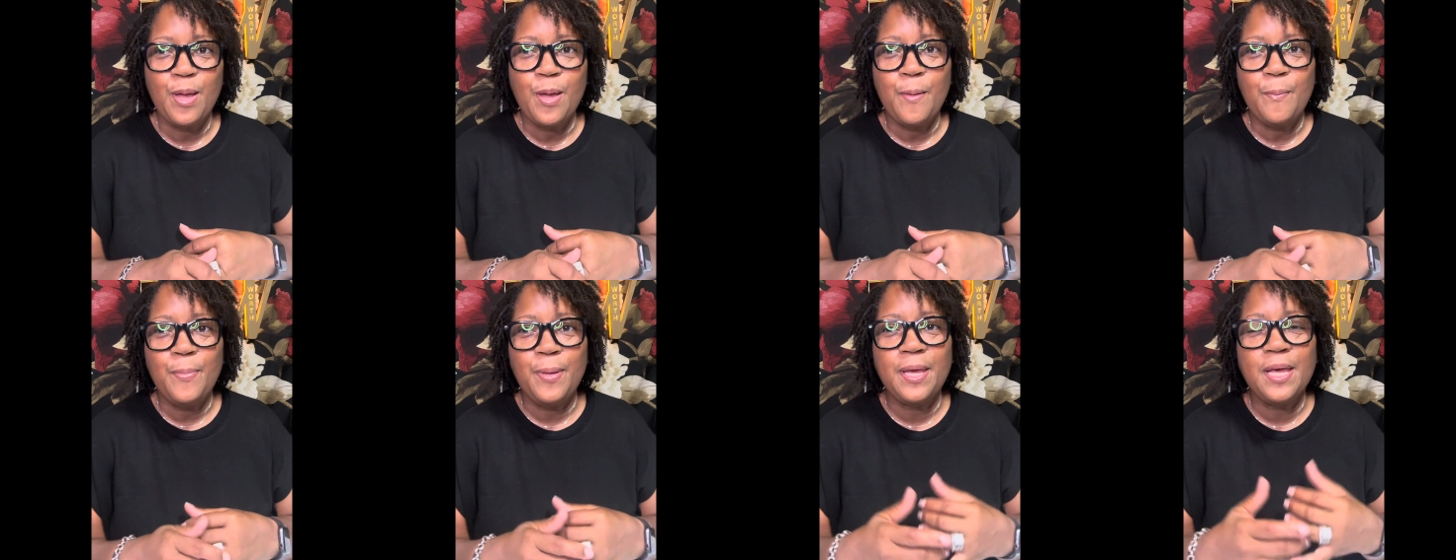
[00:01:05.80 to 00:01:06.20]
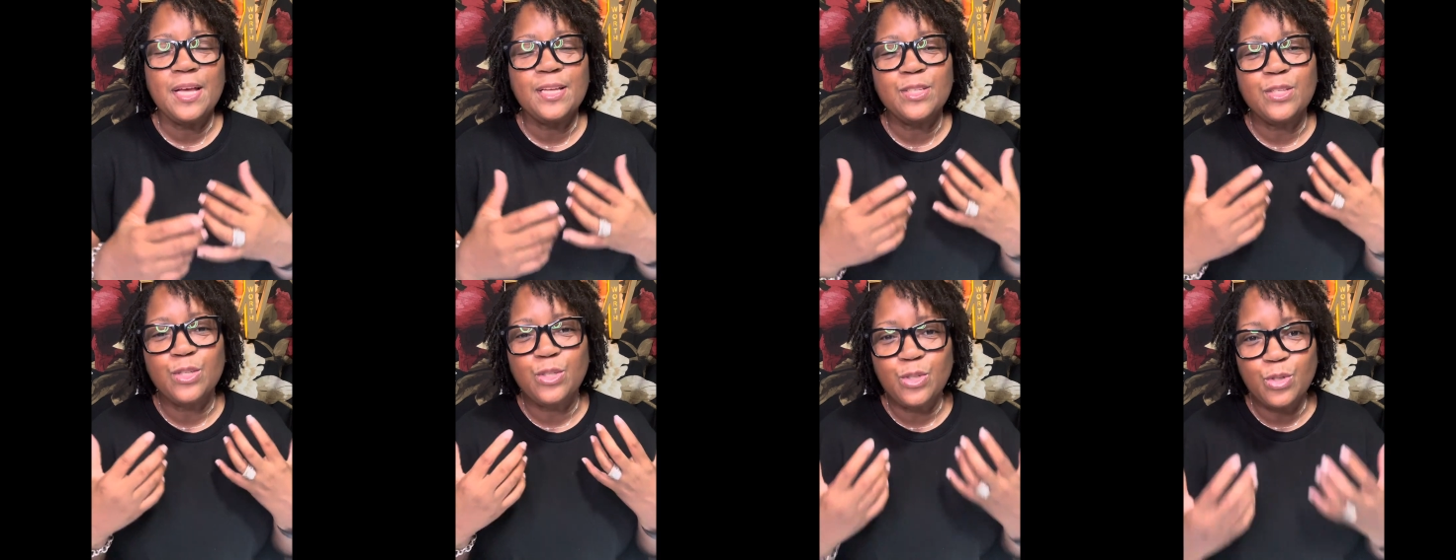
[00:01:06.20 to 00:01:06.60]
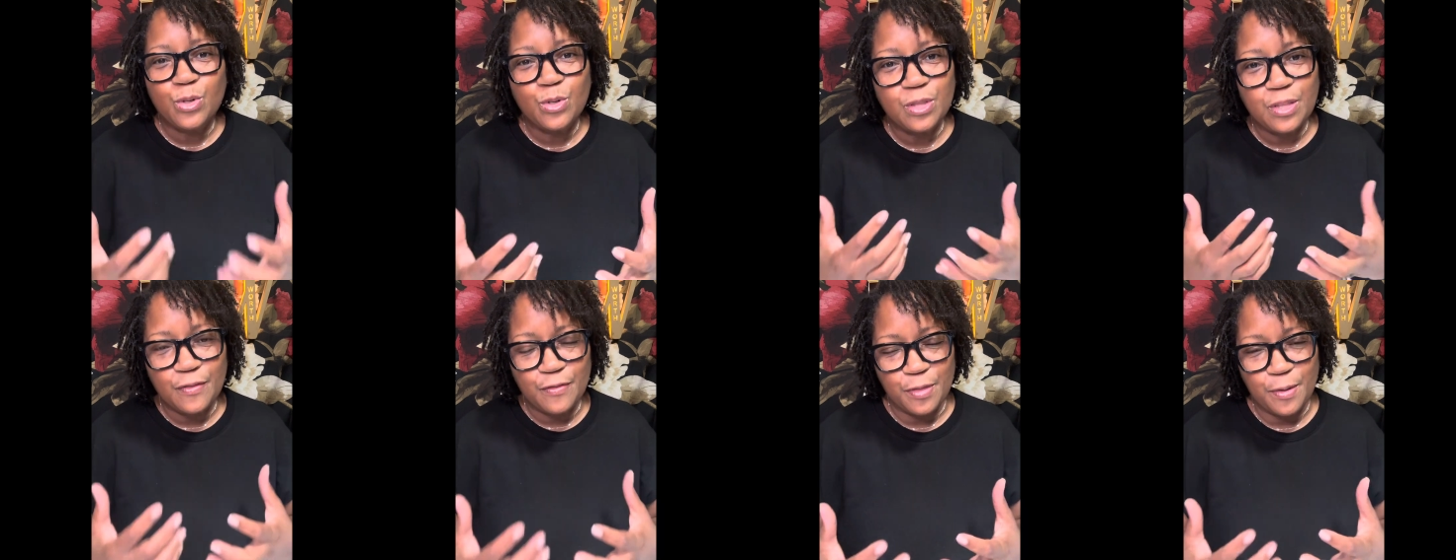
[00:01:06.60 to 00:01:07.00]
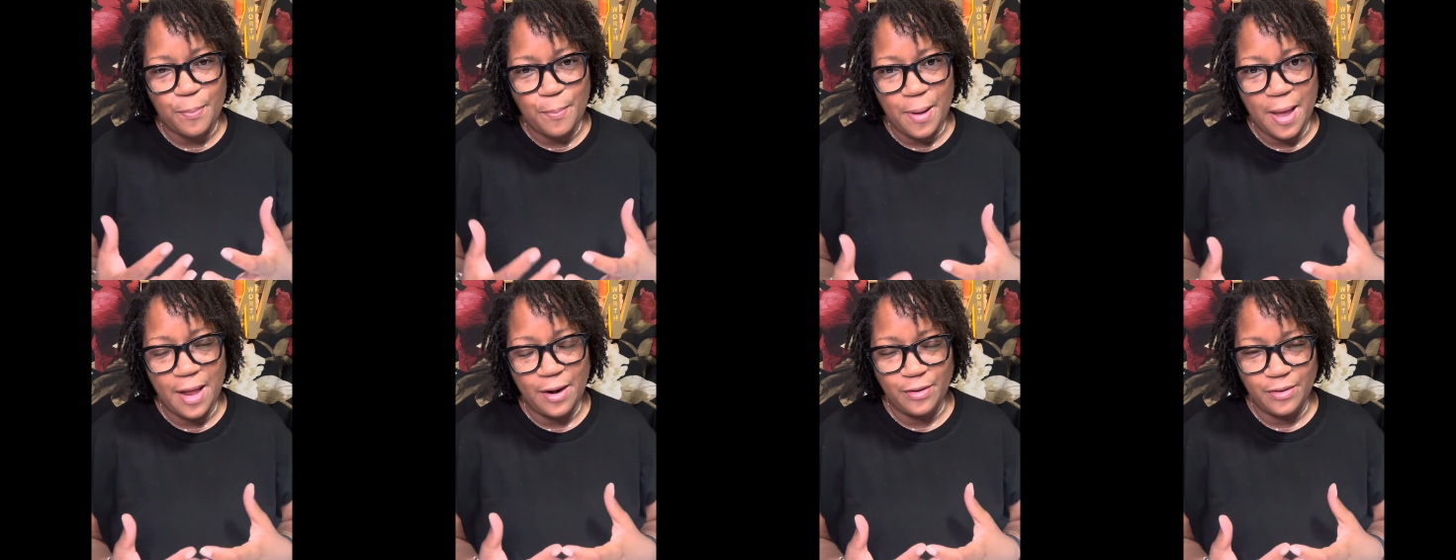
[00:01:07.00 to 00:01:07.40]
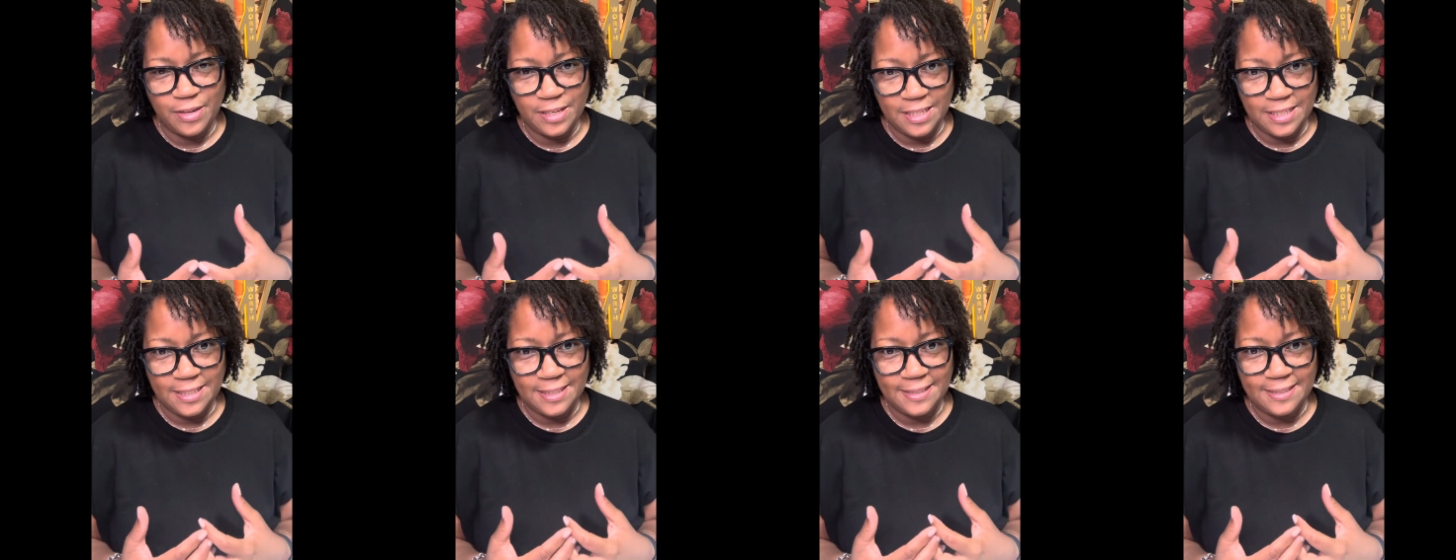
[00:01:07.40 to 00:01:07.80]
because the truth of the matter
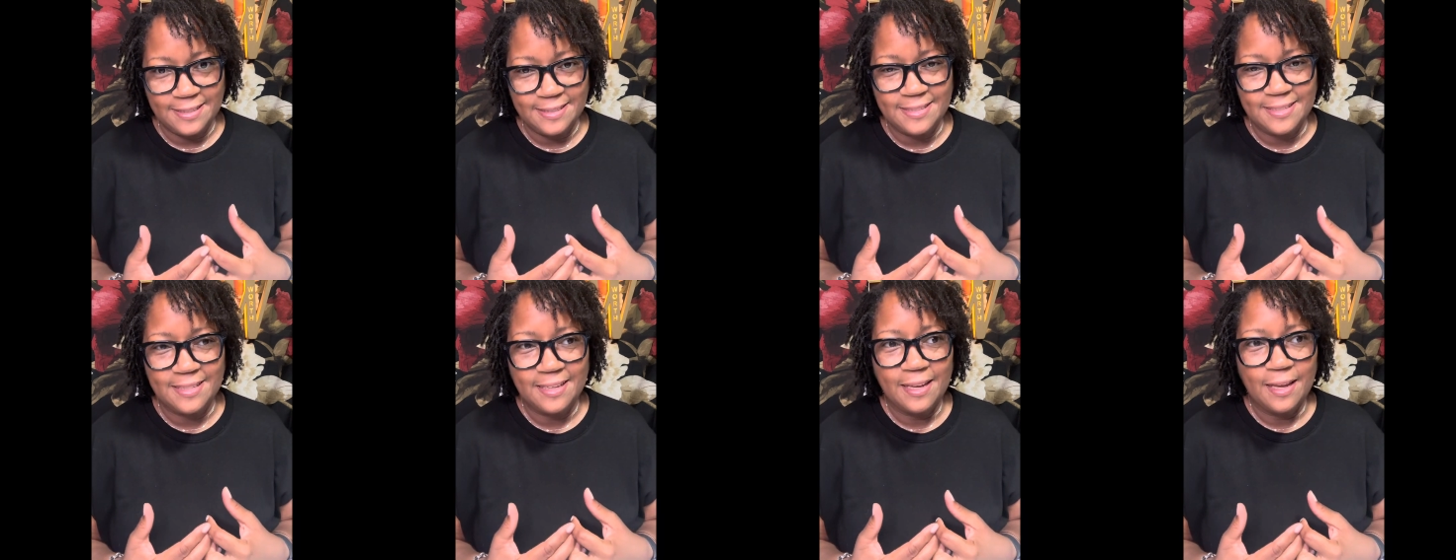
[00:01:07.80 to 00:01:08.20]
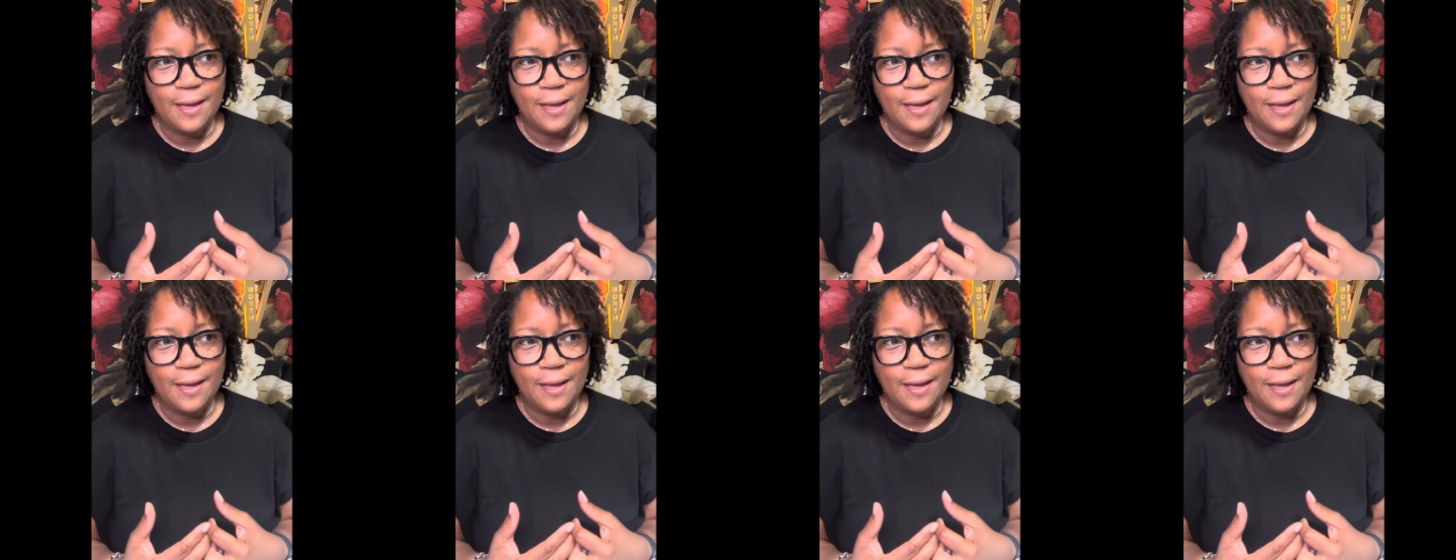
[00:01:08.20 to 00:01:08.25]
is,